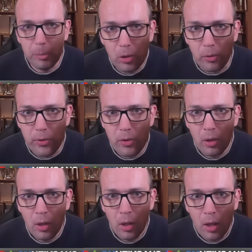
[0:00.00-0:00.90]
moves.
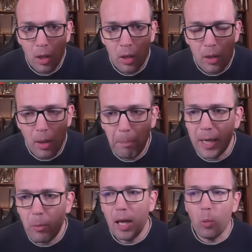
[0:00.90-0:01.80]
By
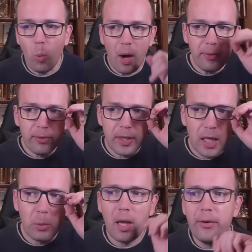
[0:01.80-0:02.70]
the way, one
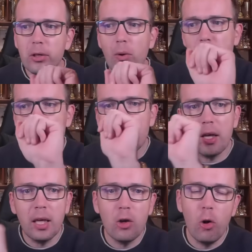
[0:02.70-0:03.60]
thing whenever you are
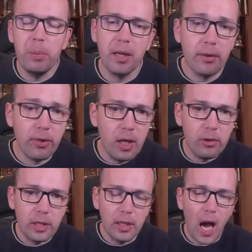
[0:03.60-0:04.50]
studying opening
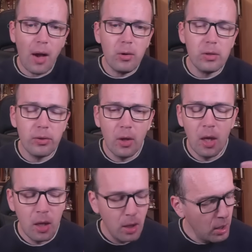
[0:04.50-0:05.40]
theory, I would
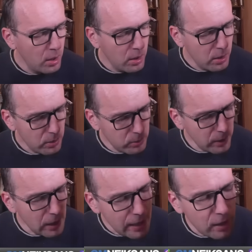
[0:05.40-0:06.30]

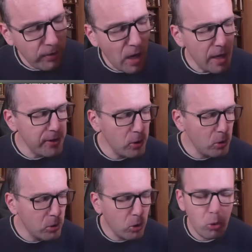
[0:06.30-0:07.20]
really advise
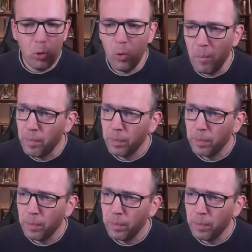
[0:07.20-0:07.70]
you to